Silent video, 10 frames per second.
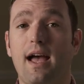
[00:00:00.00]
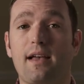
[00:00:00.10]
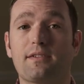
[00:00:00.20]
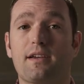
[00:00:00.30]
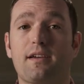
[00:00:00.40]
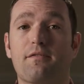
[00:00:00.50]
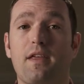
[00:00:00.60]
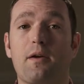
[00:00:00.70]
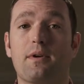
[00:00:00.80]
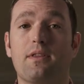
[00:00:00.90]
asking if
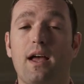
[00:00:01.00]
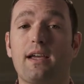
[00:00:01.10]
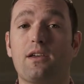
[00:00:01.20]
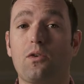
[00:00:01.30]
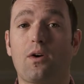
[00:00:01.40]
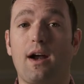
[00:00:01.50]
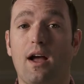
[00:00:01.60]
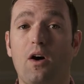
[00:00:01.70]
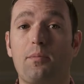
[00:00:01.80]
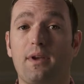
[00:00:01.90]
they would like your
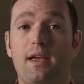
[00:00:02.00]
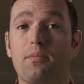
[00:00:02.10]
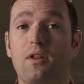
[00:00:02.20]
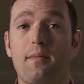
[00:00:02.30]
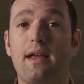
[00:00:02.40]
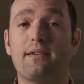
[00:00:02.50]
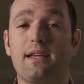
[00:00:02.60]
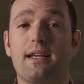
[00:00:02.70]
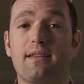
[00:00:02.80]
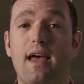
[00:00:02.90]
help
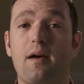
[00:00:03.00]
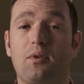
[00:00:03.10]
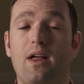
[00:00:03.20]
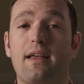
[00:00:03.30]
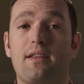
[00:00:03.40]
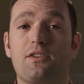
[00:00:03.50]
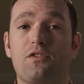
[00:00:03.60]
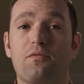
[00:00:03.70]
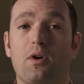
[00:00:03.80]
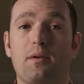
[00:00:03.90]
implementing that plan that
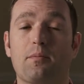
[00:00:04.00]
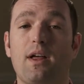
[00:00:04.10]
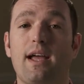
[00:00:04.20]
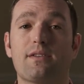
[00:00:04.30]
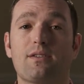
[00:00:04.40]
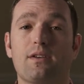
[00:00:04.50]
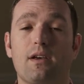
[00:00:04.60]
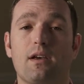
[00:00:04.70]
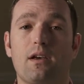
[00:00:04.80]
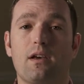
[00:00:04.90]
you've put in place.
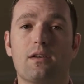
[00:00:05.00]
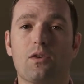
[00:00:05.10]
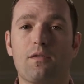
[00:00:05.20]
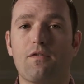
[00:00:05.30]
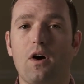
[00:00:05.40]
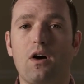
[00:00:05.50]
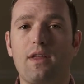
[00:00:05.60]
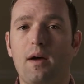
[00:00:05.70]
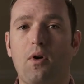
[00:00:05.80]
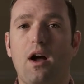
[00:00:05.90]
So if you follow
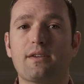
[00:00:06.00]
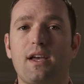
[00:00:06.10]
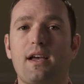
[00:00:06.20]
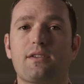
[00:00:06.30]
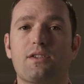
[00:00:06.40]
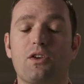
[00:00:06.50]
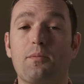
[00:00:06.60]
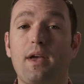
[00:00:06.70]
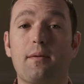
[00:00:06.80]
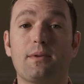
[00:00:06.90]
that process, you'll
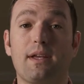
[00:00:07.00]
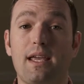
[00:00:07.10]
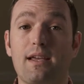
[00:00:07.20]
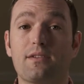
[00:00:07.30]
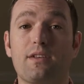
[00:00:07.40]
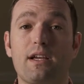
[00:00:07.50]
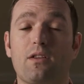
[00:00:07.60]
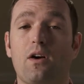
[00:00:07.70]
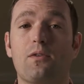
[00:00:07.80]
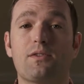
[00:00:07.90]
be able to easily
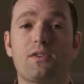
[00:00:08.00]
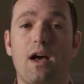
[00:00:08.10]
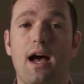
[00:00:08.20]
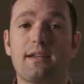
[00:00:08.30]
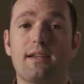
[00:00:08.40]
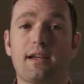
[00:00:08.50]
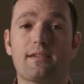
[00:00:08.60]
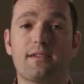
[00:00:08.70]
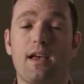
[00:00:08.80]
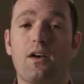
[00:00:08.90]
close high
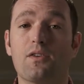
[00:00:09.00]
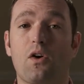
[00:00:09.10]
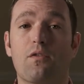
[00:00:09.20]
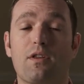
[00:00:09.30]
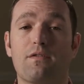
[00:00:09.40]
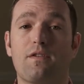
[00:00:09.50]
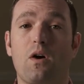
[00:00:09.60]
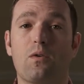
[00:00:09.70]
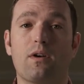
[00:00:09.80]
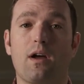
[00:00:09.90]
ticket sales over the
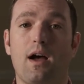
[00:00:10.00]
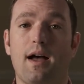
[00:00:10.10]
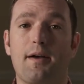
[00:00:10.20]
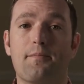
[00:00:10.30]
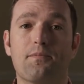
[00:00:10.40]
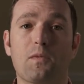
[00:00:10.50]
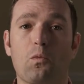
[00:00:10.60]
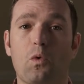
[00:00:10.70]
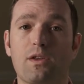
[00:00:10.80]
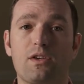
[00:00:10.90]
phone. Um,
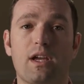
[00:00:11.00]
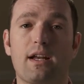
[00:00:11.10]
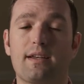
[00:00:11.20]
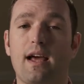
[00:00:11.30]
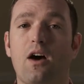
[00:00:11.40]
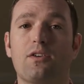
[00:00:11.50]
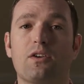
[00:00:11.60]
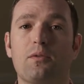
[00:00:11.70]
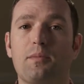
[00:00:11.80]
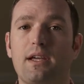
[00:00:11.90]
once you get it down,
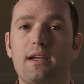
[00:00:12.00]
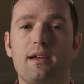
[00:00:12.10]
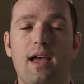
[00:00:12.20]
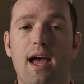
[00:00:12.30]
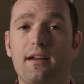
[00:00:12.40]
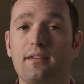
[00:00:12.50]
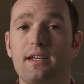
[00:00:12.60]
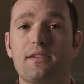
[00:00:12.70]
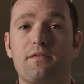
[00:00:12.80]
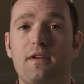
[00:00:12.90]
you'll be at at
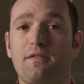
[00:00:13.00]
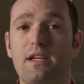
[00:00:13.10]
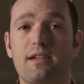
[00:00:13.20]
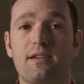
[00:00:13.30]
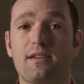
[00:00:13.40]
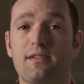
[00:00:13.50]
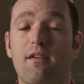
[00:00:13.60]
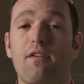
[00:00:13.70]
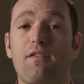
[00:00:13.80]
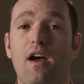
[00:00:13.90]
least 50 to
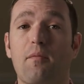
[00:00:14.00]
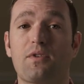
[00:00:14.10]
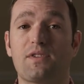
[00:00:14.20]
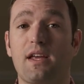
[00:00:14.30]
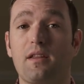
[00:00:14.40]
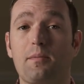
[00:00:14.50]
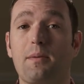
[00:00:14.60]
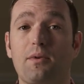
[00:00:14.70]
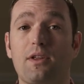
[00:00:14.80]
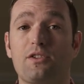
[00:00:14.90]
75% of the
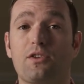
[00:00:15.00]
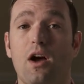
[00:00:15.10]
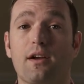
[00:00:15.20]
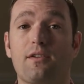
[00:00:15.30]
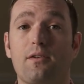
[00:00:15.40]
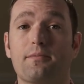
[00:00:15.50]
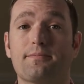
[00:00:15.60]
people that you talk to.